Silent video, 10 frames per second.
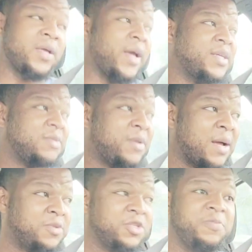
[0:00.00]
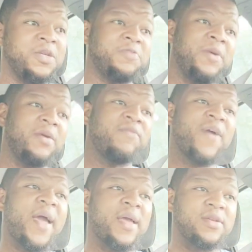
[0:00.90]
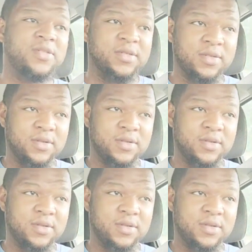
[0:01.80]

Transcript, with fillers: Like I said, but I'm just speaking facts.